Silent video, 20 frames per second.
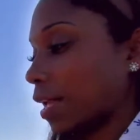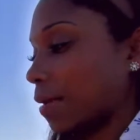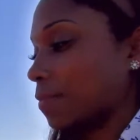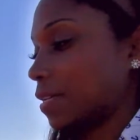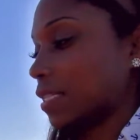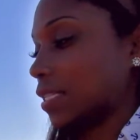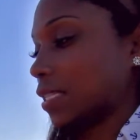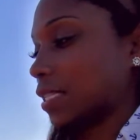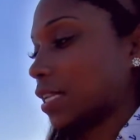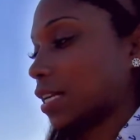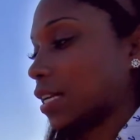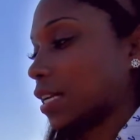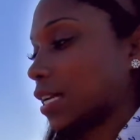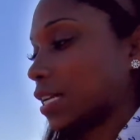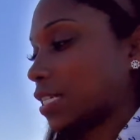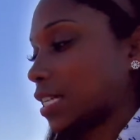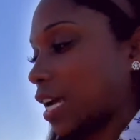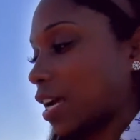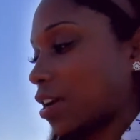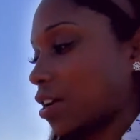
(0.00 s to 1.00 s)
That means it's gonna
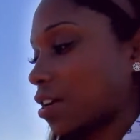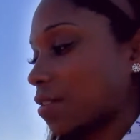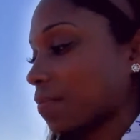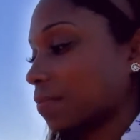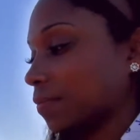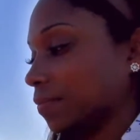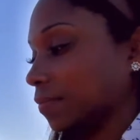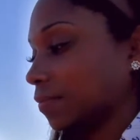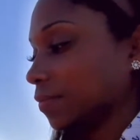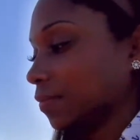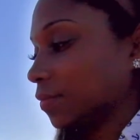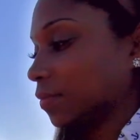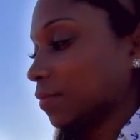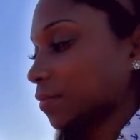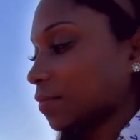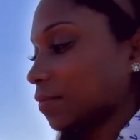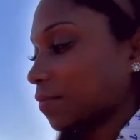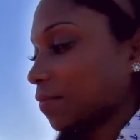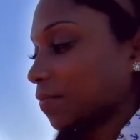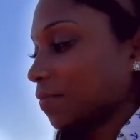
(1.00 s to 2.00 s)
get tighter.
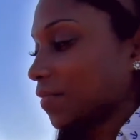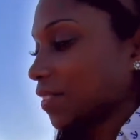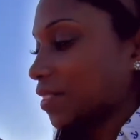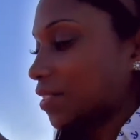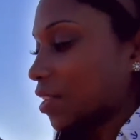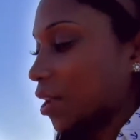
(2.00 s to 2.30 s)
Nice.